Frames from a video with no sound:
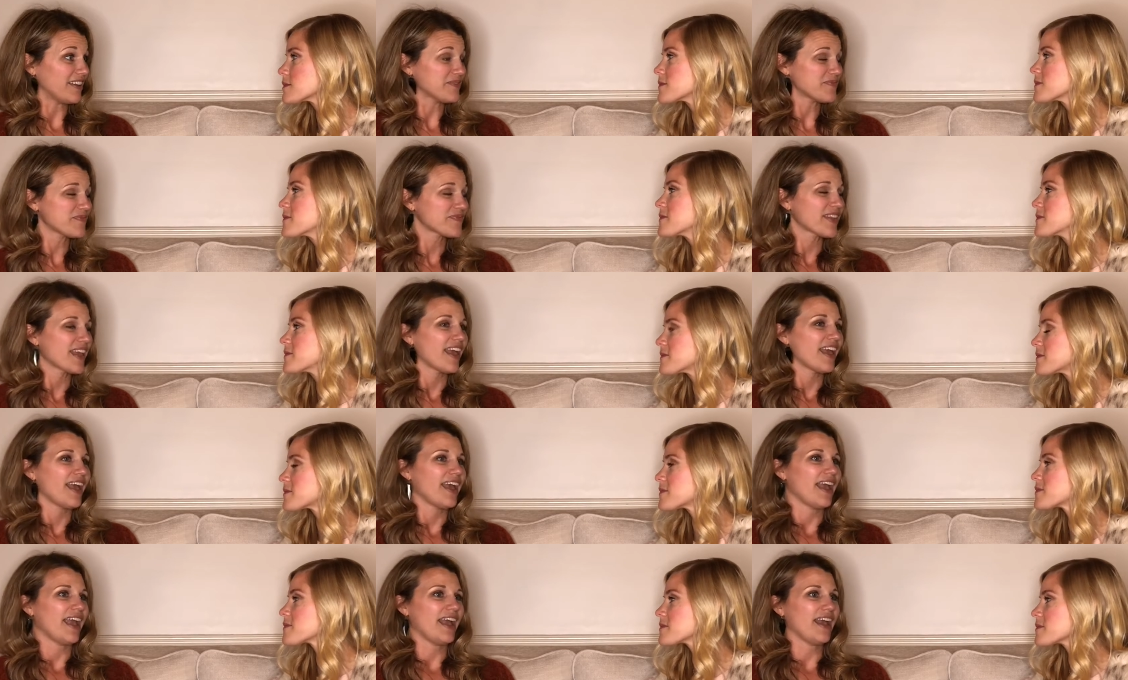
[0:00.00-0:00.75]
Speaker 1: in,
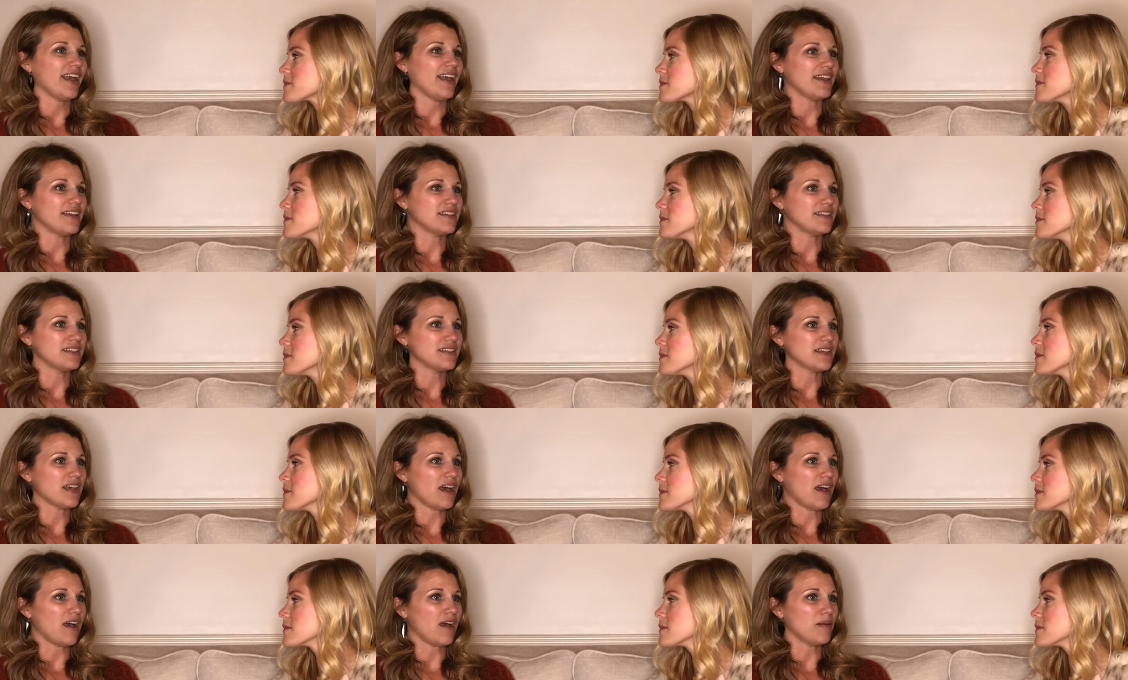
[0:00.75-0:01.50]

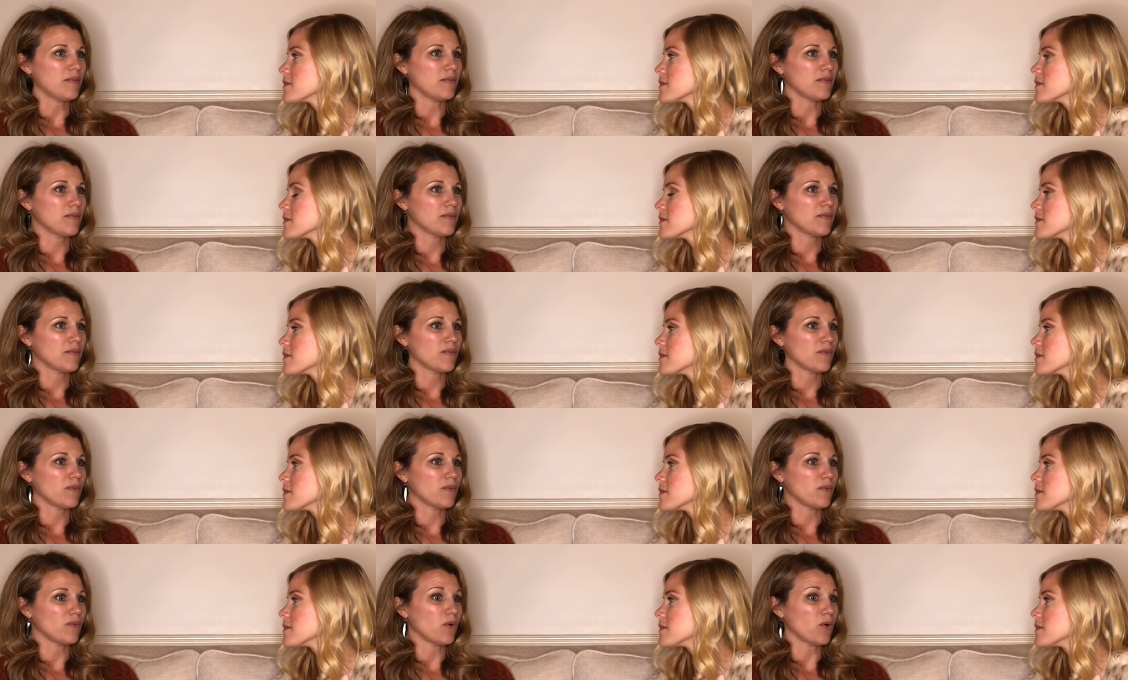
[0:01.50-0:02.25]
and um,
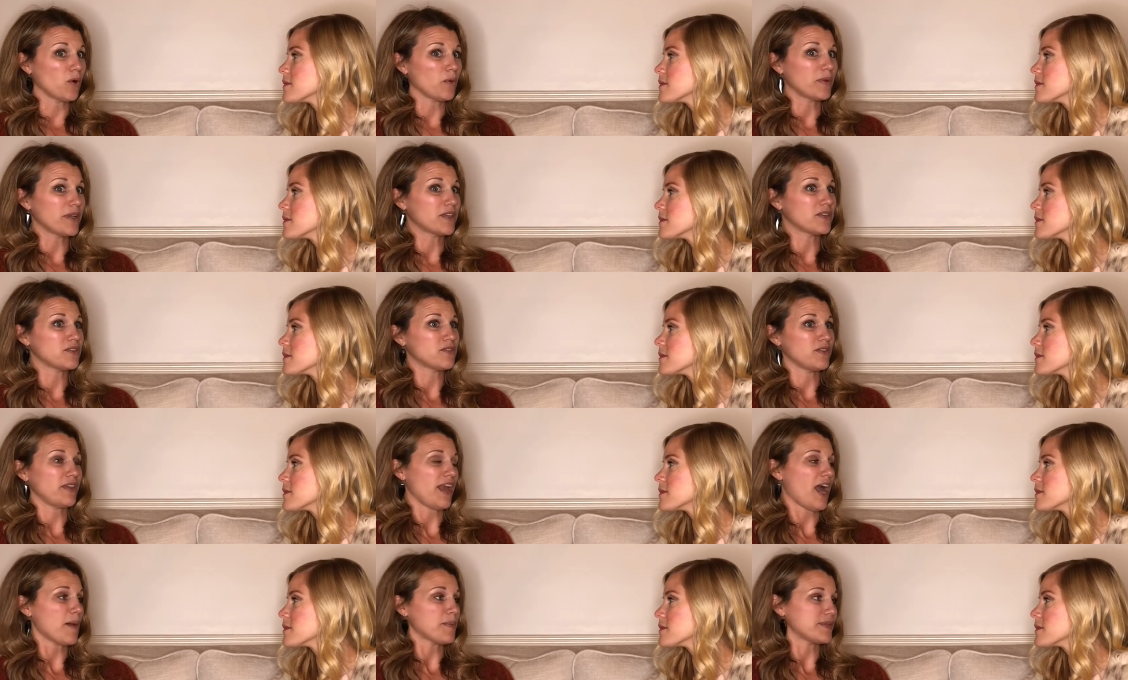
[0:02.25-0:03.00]
or we can
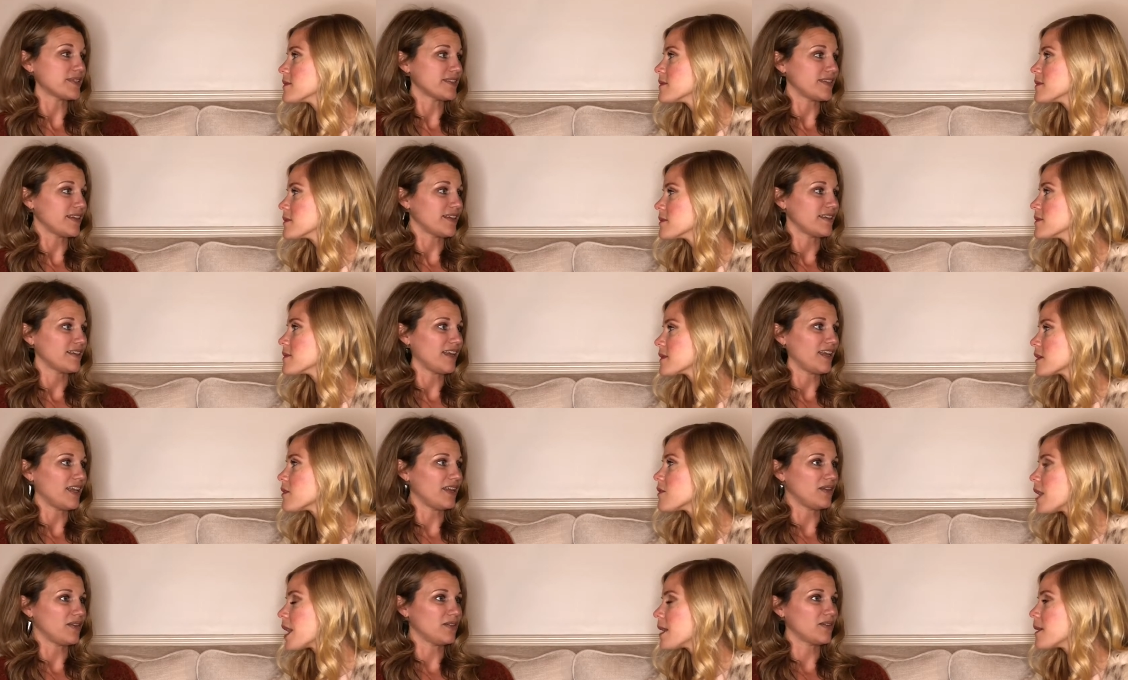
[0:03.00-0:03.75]
do the opposite.
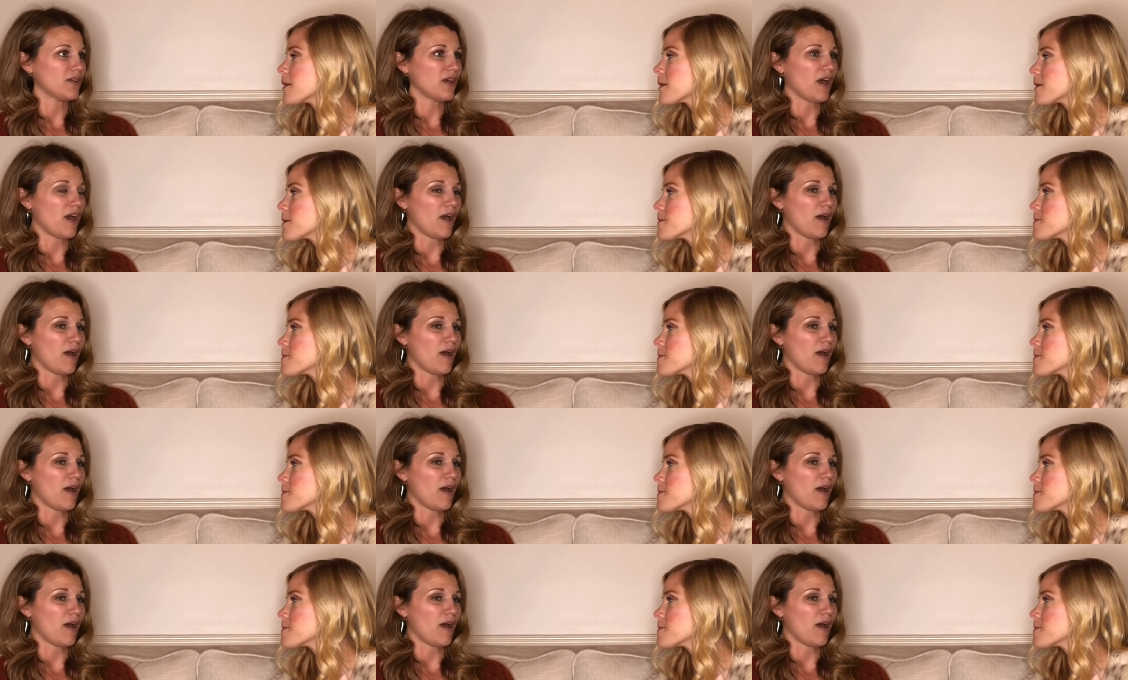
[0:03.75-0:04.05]
And right.